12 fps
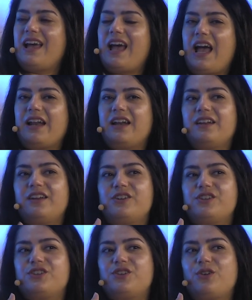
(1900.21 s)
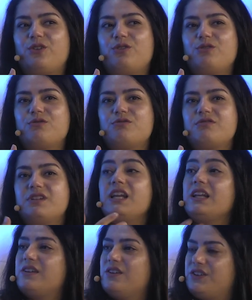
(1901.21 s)
And then there's no
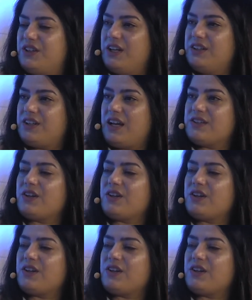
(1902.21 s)
need to change that.